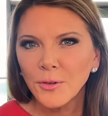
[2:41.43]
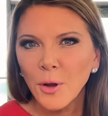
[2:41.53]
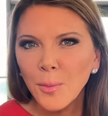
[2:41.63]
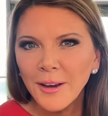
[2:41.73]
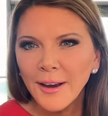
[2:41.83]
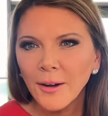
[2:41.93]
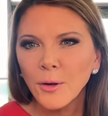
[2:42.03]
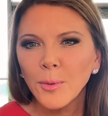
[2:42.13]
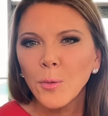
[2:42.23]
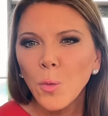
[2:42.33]
Nobody cared.
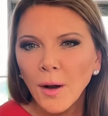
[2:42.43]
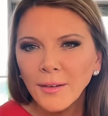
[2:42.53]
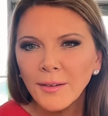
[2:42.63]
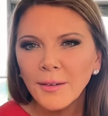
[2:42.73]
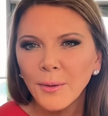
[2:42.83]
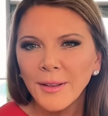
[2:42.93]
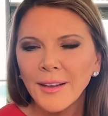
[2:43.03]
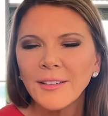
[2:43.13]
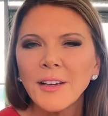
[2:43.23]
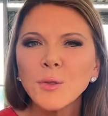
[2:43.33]
Nobody wanted to do it.
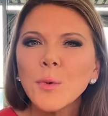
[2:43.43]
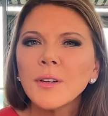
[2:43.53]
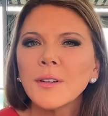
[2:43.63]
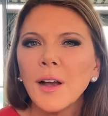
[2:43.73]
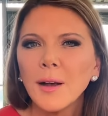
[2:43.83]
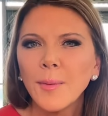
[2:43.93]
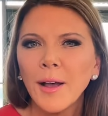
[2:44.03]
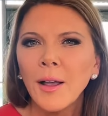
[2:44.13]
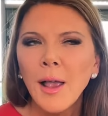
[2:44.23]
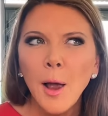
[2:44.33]
They just wanted to talk
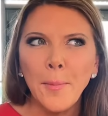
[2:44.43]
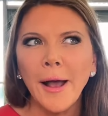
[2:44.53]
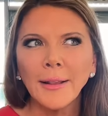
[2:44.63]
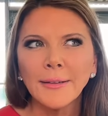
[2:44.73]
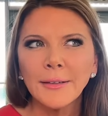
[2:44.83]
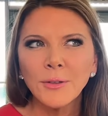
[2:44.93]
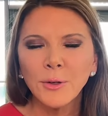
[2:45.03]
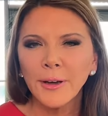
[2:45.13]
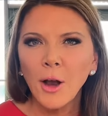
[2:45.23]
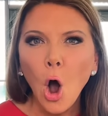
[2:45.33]
about palace
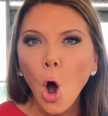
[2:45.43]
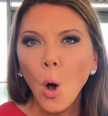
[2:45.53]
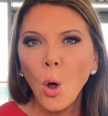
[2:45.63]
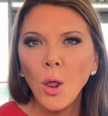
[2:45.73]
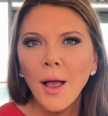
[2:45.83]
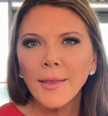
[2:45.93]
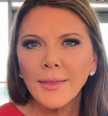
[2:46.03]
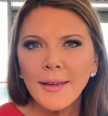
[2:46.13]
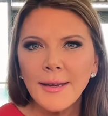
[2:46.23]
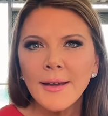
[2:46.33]
intrigue all
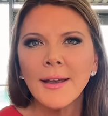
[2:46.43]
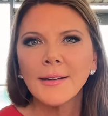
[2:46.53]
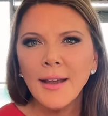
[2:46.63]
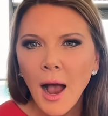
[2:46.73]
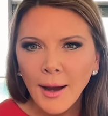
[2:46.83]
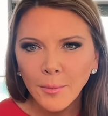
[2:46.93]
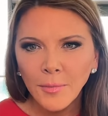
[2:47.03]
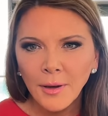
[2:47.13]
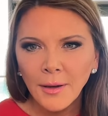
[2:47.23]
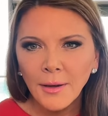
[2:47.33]
the time.